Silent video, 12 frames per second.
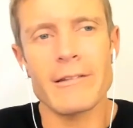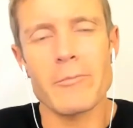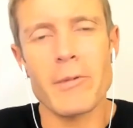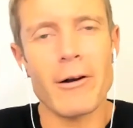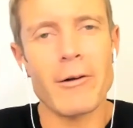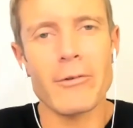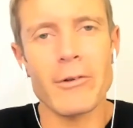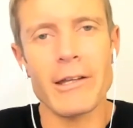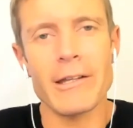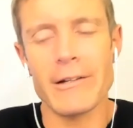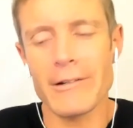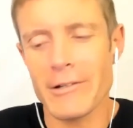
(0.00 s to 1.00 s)
powerful that
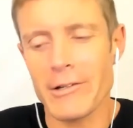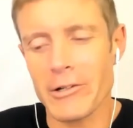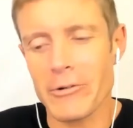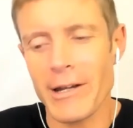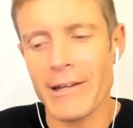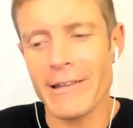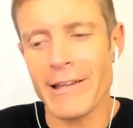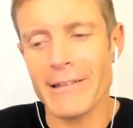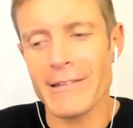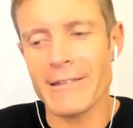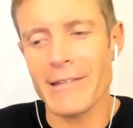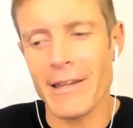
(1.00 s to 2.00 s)
you're creating
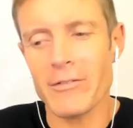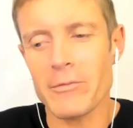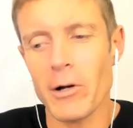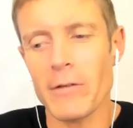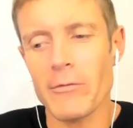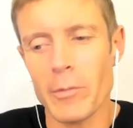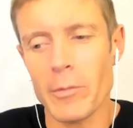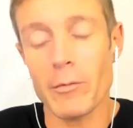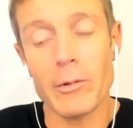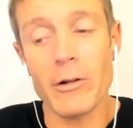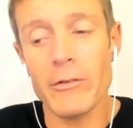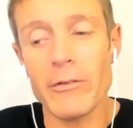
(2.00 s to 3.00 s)
that safe spot for people,
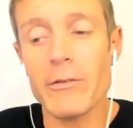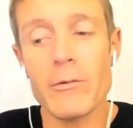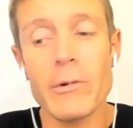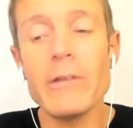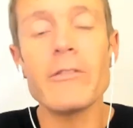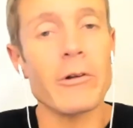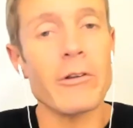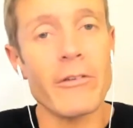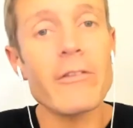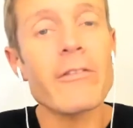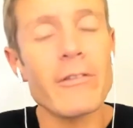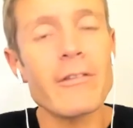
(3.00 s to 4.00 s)
but also the
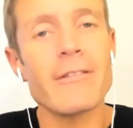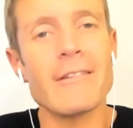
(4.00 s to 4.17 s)
resources, you're